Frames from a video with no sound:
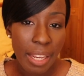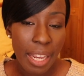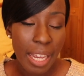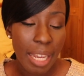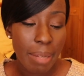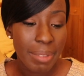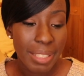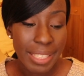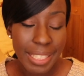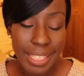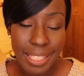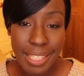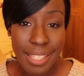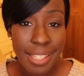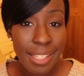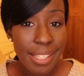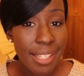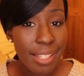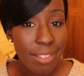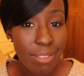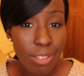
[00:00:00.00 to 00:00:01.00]
I did
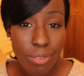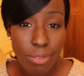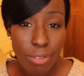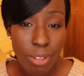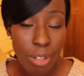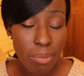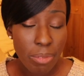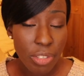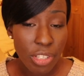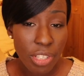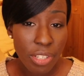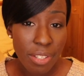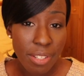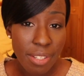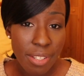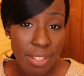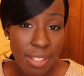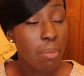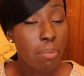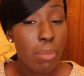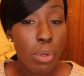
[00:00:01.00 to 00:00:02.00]
consider other options,